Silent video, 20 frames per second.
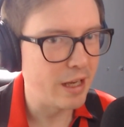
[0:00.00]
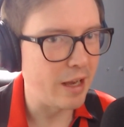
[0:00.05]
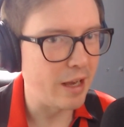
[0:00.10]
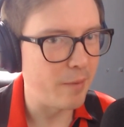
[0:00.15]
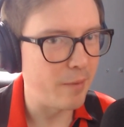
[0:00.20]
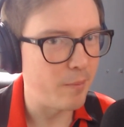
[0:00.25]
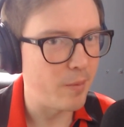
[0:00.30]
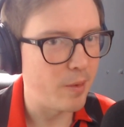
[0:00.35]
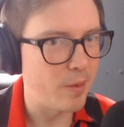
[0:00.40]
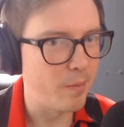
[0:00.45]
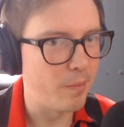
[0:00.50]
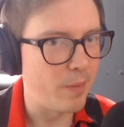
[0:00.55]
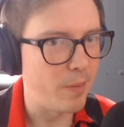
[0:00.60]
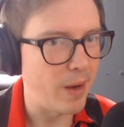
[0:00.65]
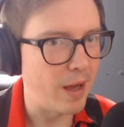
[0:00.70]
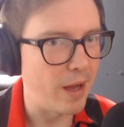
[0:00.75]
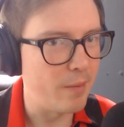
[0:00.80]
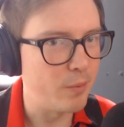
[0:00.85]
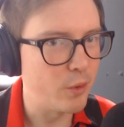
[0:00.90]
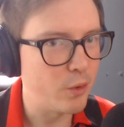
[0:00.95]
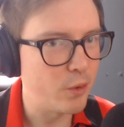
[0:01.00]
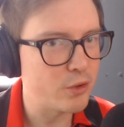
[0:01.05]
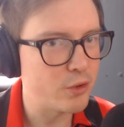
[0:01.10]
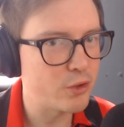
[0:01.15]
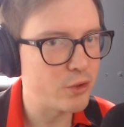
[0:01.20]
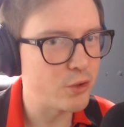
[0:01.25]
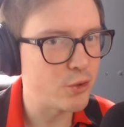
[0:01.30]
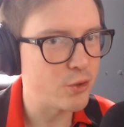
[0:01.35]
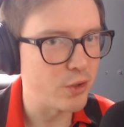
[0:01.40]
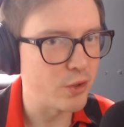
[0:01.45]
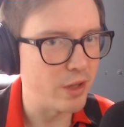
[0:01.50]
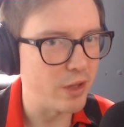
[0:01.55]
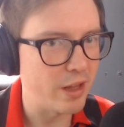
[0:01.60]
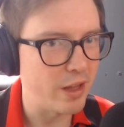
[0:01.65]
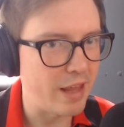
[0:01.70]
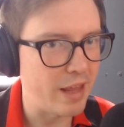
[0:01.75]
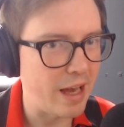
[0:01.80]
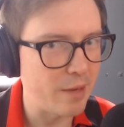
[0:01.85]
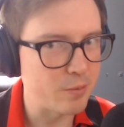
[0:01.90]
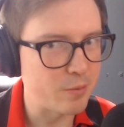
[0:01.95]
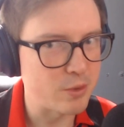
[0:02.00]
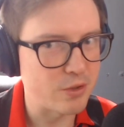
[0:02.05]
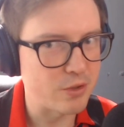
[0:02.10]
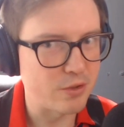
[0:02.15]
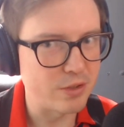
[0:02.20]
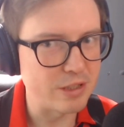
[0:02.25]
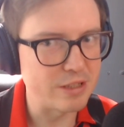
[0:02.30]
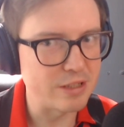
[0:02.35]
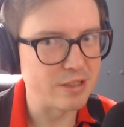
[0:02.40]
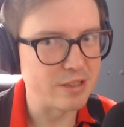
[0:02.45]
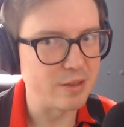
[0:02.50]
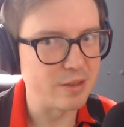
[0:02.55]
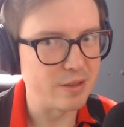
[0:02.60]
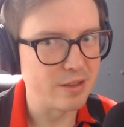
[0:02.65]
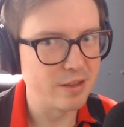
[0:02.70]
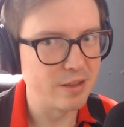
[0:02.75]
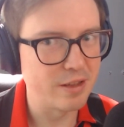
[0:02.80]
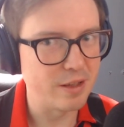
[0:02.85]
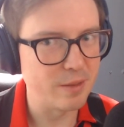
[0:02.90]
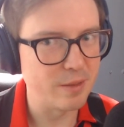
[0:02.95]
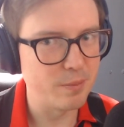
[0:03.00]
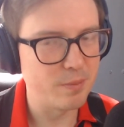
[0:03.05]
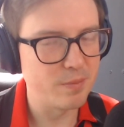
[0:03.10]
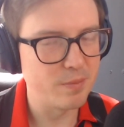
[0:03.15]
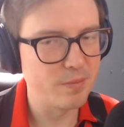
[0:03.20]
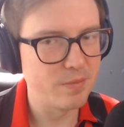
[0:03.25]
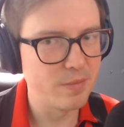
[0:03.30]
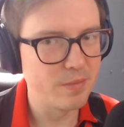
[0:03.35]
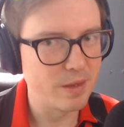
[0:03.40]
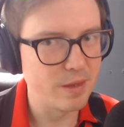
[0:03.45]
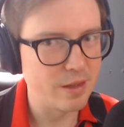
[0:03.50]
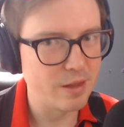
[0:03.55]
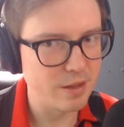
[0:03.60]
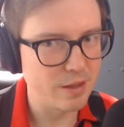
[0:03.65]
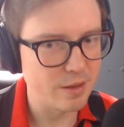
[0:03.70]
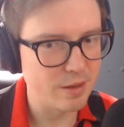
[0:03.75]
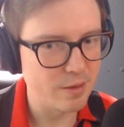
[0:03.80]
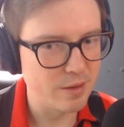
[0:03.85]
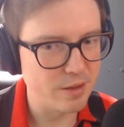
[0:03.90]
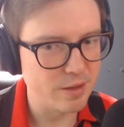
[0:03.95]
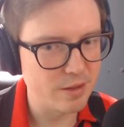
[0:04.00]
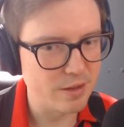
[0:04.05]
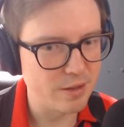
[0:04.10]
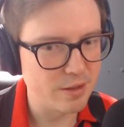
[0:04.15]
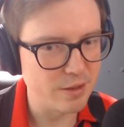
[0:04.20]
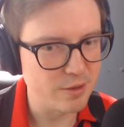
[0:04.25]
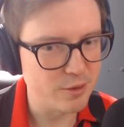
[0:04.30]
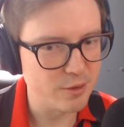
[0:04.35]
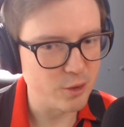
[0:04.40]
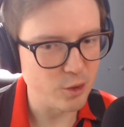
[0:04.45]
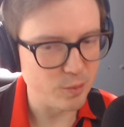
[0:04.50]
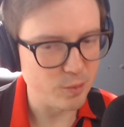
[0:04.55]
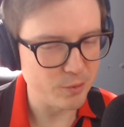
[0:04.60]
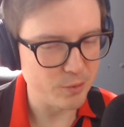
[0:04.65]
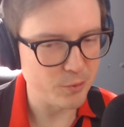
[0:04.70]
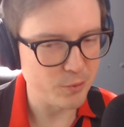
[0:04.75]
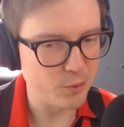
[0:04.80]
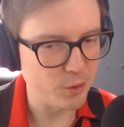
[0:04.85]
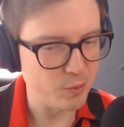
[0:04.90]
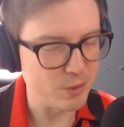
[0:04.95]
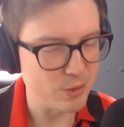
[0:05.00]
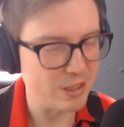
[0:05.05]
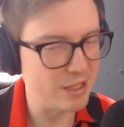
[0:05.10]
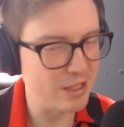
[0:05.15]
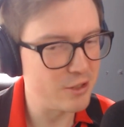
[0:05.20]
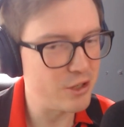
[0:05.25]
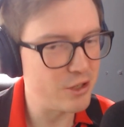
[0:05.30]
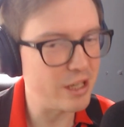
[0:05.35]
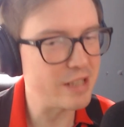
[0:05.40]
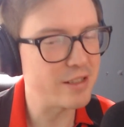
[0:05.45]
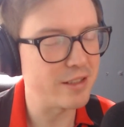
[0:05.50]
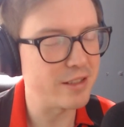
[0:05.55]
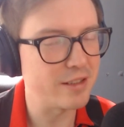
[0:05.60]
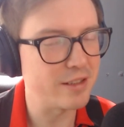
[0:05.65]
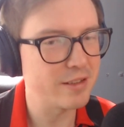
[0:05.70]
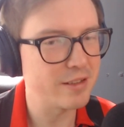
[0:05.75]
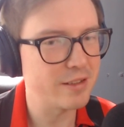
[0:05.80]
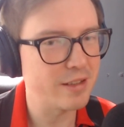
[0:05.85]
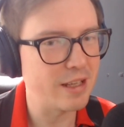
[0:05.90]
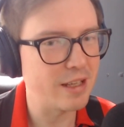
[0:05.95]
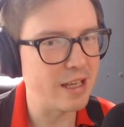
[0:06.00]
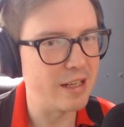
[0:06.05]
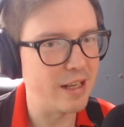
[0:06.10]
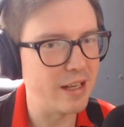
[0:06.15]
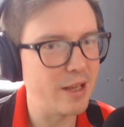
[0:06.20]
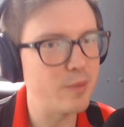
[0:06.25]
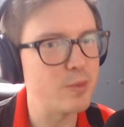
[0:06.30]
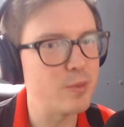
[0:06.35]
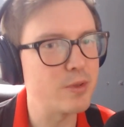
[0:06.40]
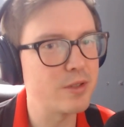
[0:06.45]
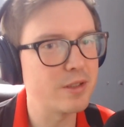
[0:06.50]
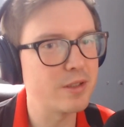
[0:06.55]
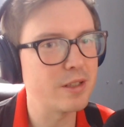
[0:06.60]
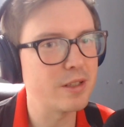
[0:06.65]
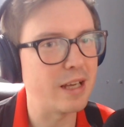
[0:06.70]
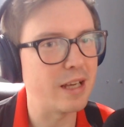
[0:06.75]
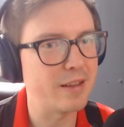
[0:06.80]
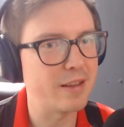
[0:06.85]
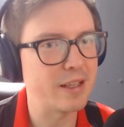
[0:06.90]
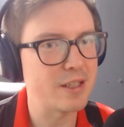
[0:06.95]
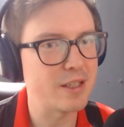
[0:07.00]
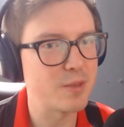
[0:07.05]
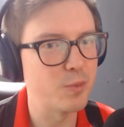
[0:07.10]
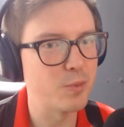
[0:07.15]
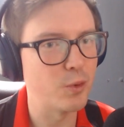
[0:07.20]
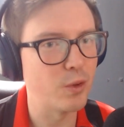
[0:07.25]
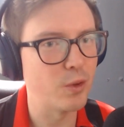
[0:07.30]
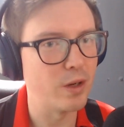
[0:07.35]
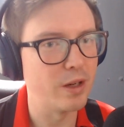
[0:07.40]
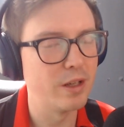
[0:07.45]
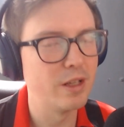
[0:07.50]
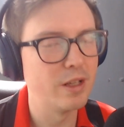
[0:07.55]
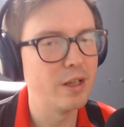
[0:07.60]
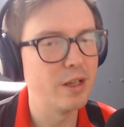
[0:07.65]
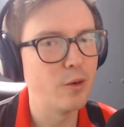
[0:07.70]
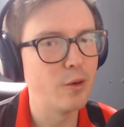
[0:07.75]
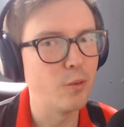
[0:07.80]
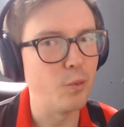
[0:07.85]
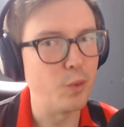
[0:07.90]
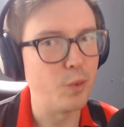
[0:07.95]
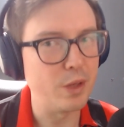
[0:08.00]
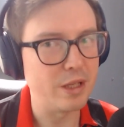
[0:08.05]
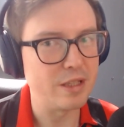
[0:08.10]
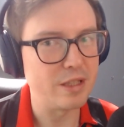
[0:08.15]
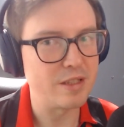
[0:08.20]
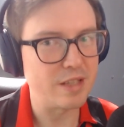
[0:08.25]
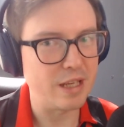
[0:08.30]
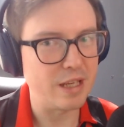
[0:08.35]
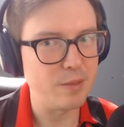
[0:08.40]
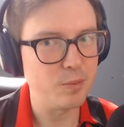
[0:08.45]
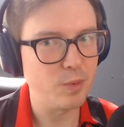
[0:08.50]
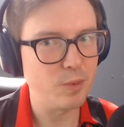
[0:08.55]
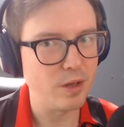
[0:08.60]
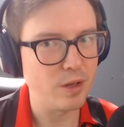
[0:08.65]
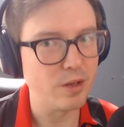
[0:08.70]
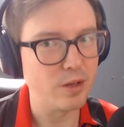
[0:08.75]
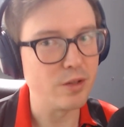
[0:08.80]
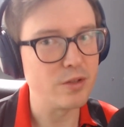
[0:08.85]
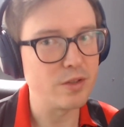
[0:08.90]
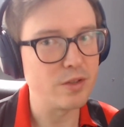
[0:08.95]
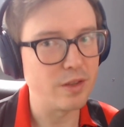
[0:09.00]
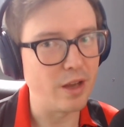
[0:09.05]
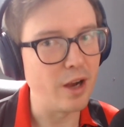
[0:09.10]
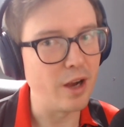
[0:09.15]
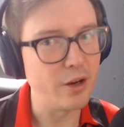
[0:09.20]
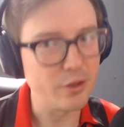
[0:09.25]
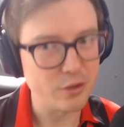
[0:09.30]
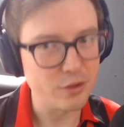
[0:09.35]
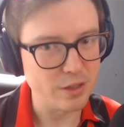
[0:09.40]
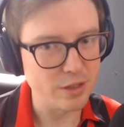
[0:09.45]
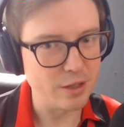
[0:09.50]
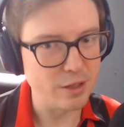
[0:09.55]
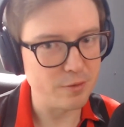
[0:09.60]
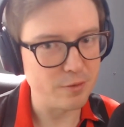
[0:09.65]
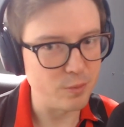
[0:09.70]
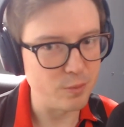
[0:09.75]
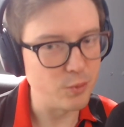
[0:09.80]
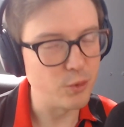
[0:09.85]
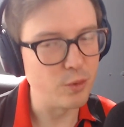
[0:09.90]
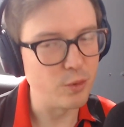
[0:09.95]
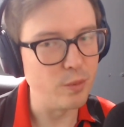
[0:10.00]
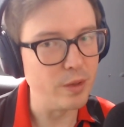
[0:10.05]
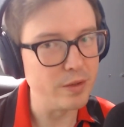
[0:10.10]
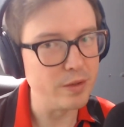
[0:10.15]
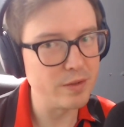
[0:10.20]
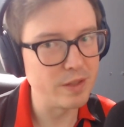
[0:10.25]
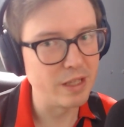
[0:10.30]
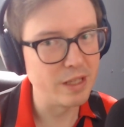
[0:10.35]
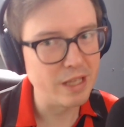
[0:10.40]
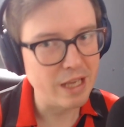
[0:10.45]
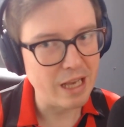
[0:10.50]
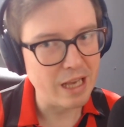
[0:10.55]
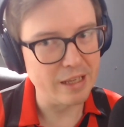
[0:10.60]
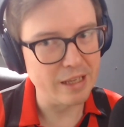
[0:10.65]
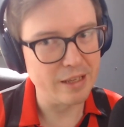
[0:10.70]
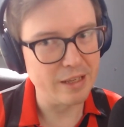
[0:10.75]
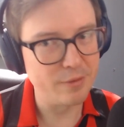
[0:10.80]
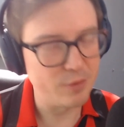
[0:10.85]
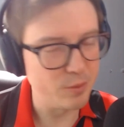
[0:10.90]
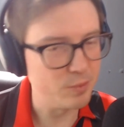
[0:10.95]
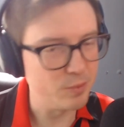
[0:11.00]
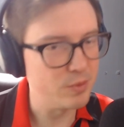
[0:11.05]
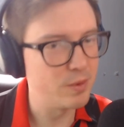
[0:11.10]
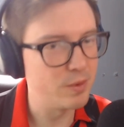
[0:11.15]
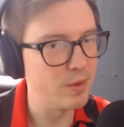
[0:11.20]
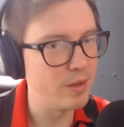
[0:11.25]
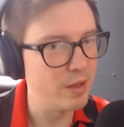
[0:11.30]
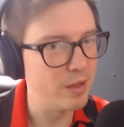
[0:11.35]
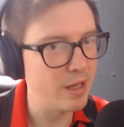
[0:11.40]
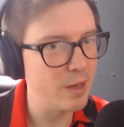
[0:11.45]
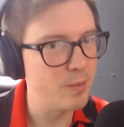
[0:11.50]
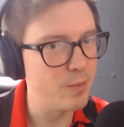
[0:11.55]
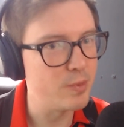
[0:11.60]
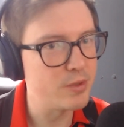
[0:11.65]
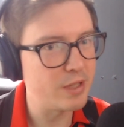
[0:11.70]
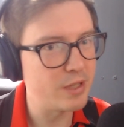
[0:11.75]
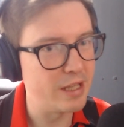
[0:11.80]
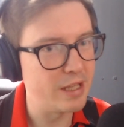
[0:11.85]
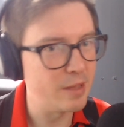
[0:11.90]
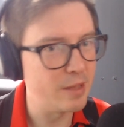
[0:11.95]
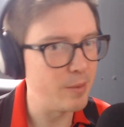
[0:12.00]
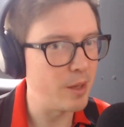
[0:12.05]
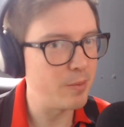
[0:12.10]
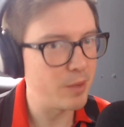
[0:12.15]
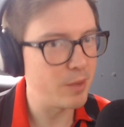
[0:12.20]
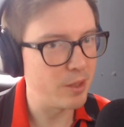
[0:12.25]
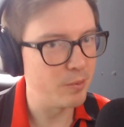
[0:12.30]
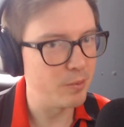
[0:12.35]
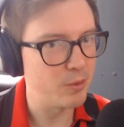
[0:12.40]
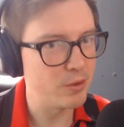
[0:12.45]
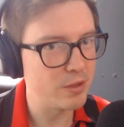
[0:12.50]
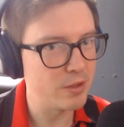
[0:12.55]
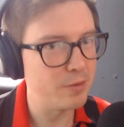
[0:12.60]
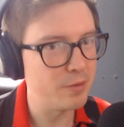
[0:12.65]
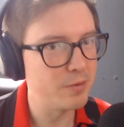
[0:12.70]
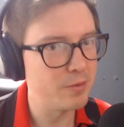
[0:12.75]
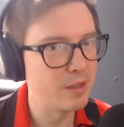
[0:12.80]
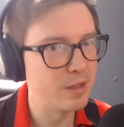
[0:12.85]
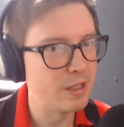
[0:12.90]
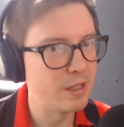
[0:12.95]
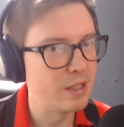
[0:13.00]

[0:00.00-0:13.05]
But I'm not sure that was the reason that the Doorbell Foley was interested in Hibs. I think it's more, we can sign players that aren't good enough for Bournemouth and give them to Hibs, and they might become good enough.